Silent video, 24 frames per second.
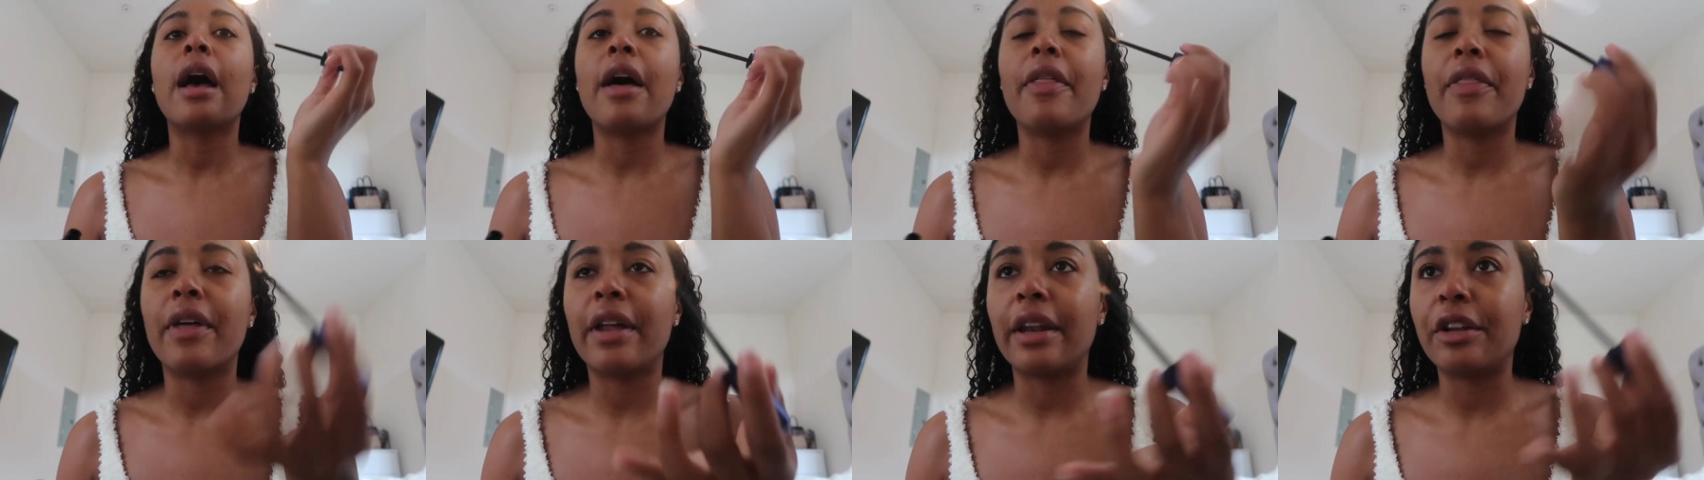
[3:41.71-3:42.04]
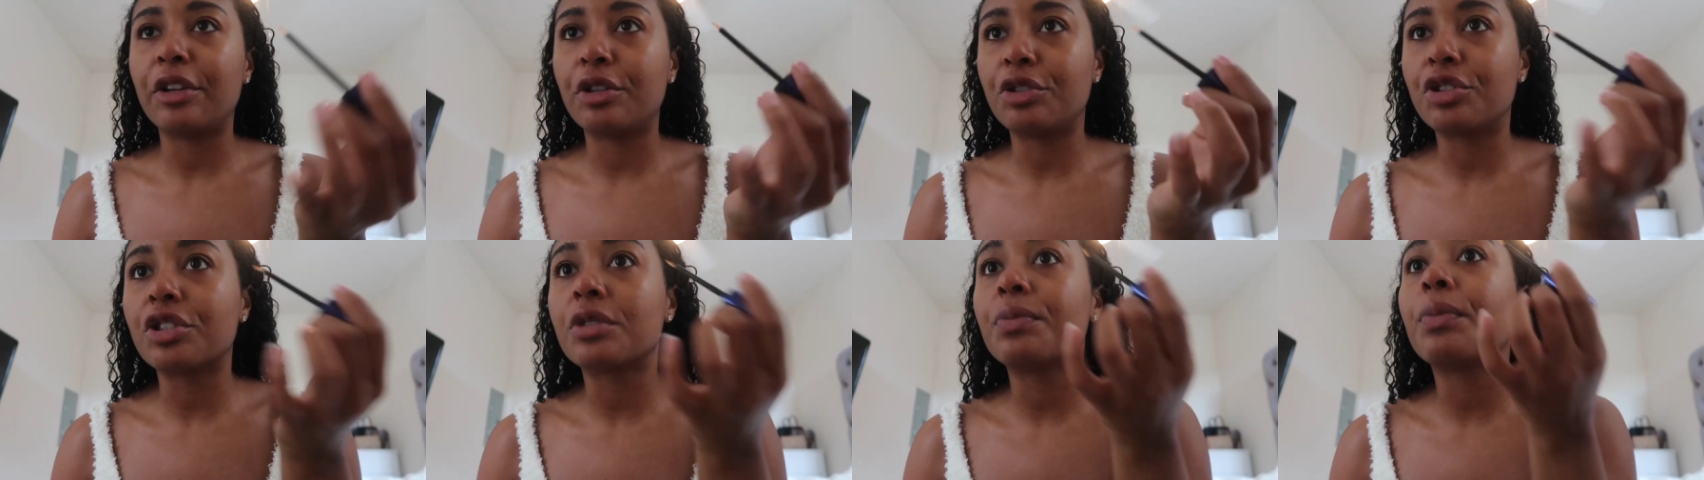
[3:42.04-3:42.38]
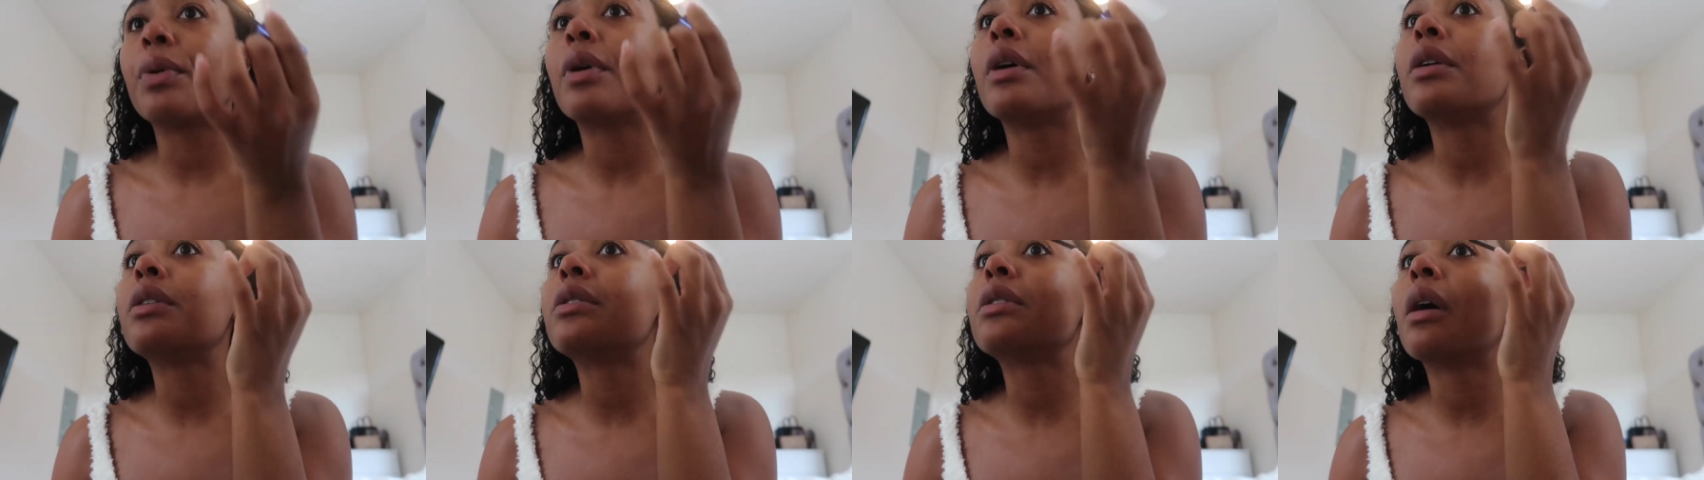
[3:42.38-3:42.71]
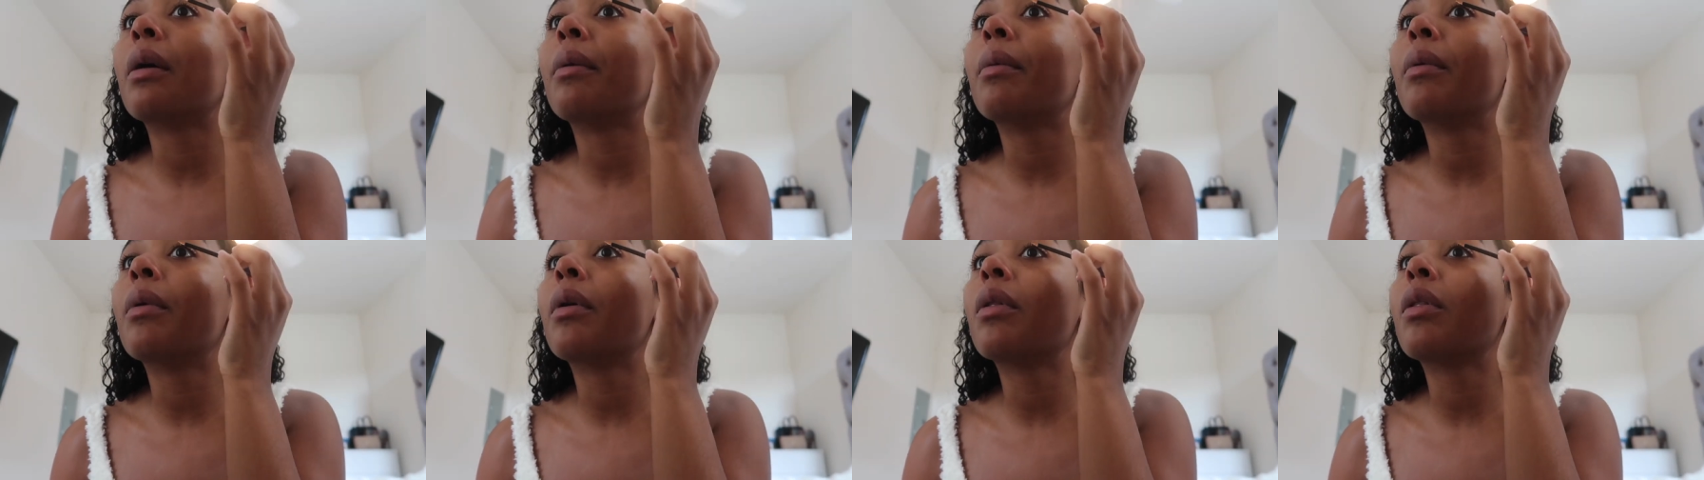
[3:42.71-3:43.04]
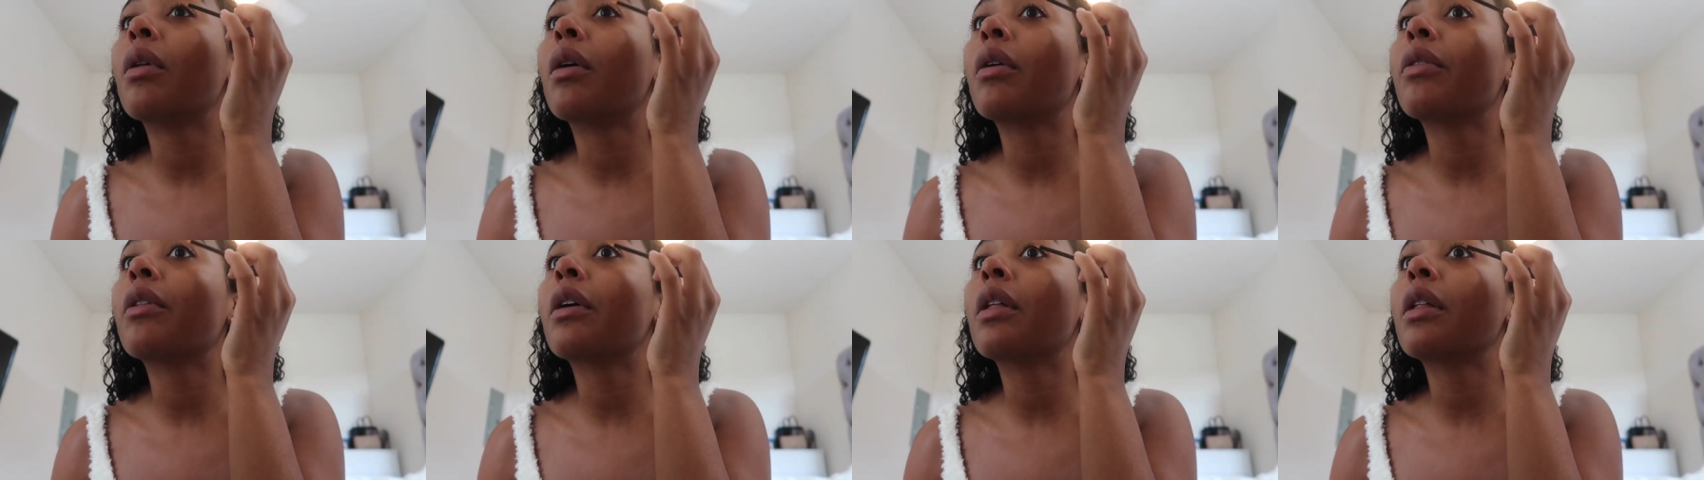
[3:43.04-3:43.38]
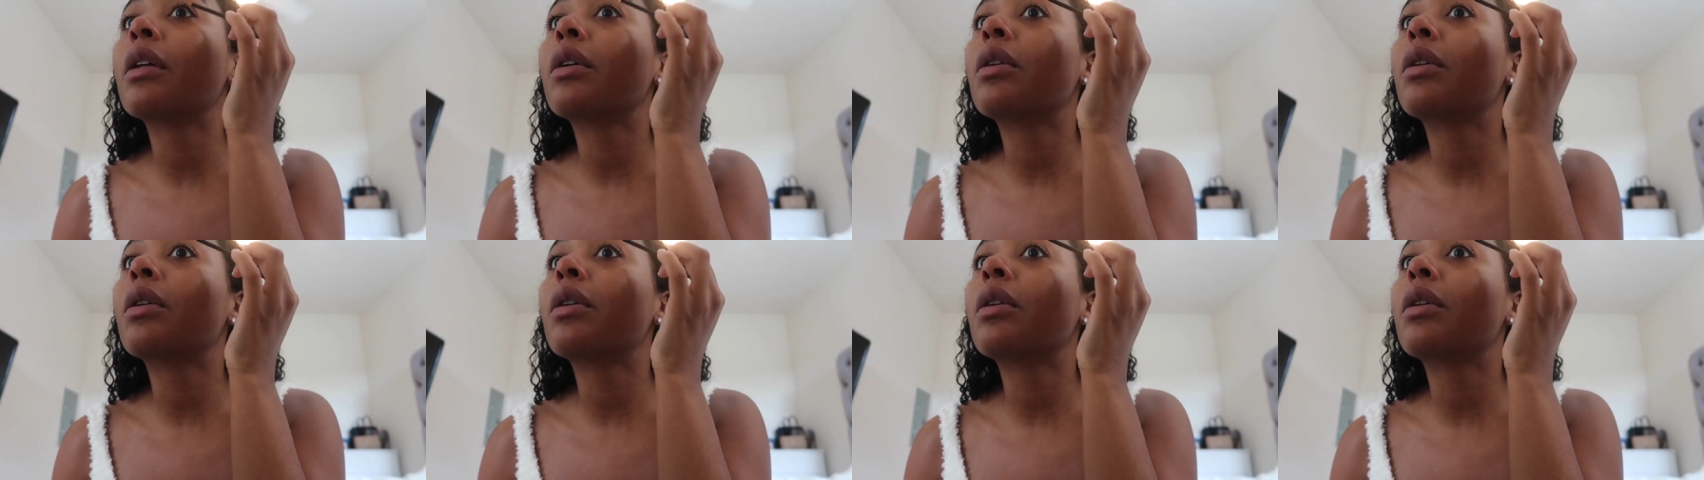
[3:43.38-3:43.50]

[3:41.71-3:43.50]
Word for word: And then you just put some along the